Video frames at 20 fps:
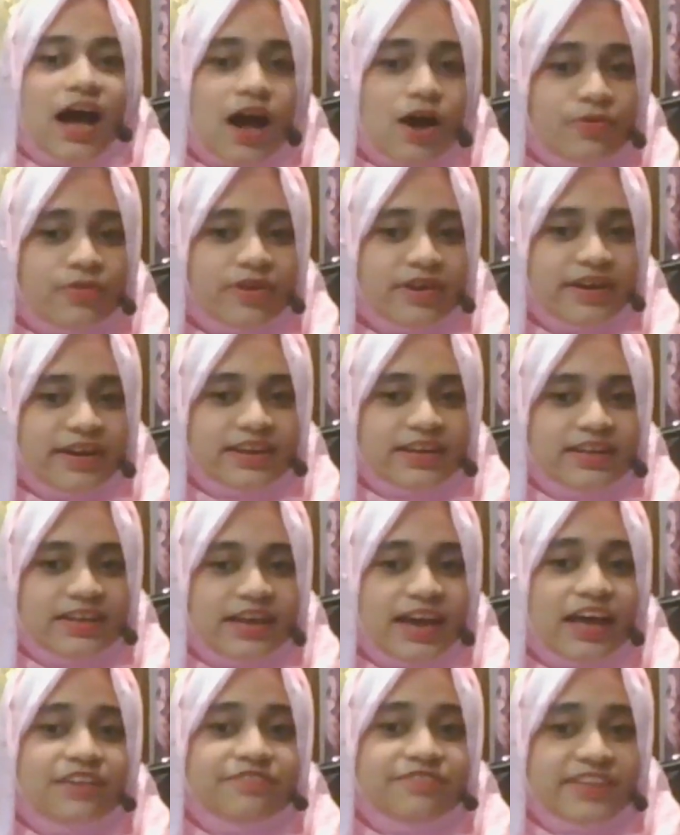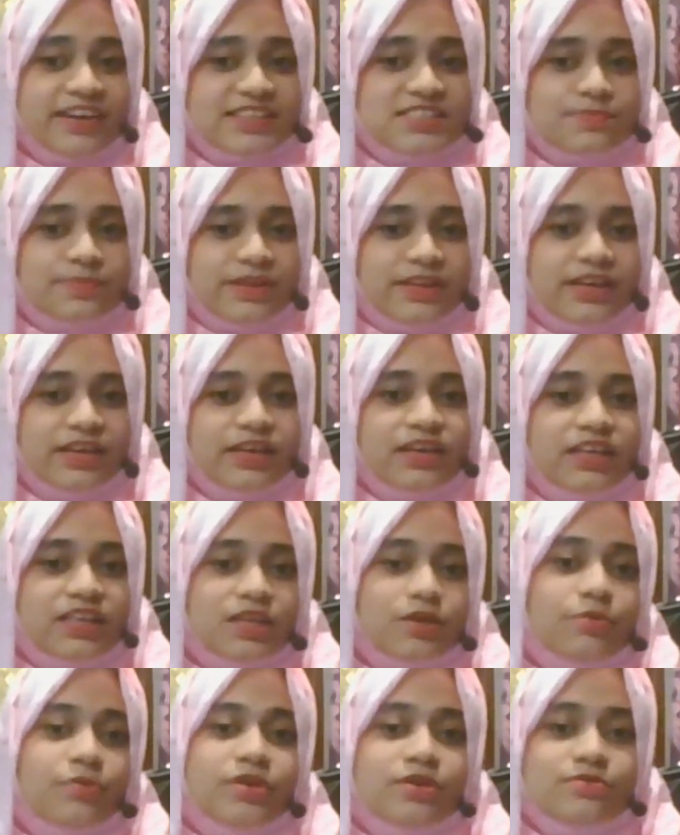how correctly and flexibly
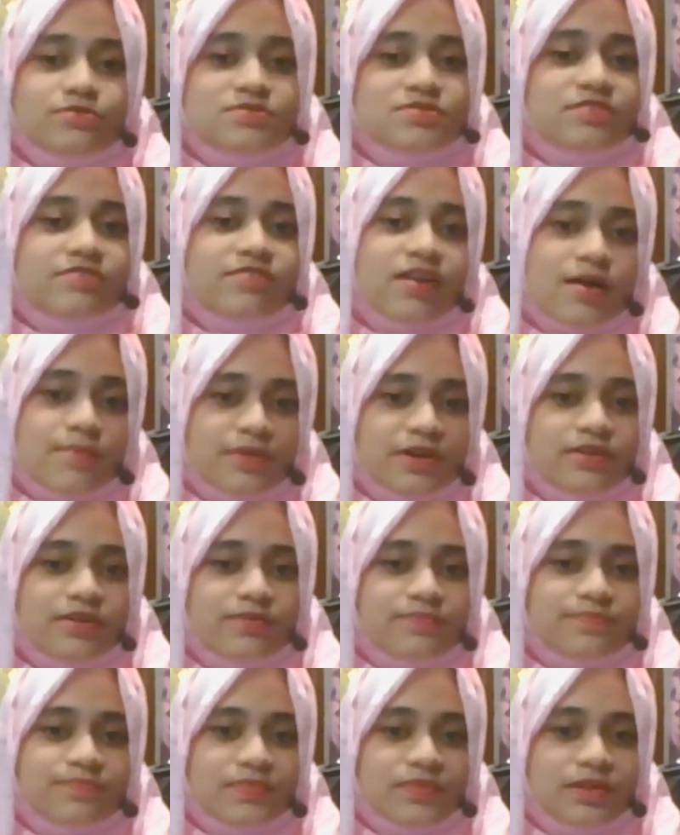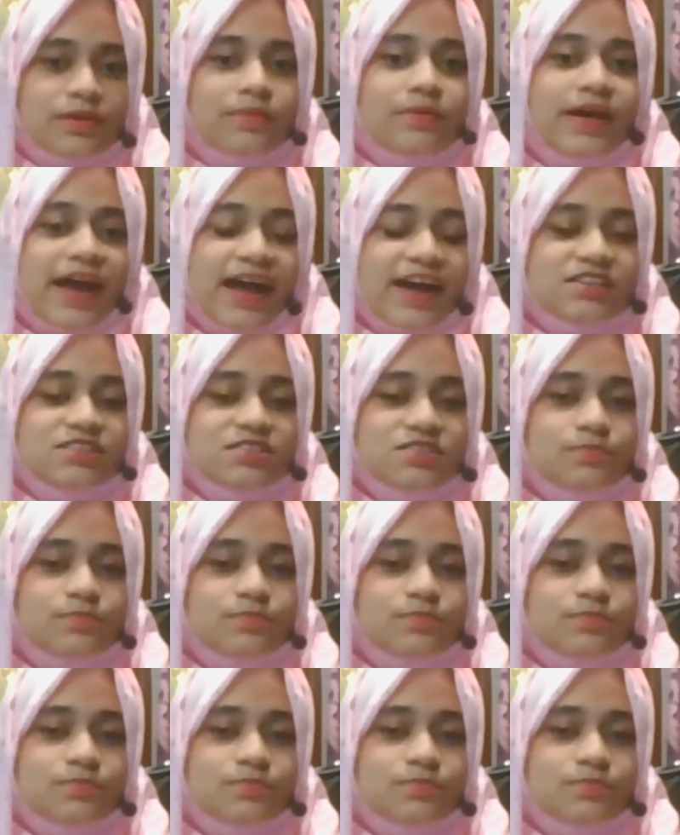you use grammar; and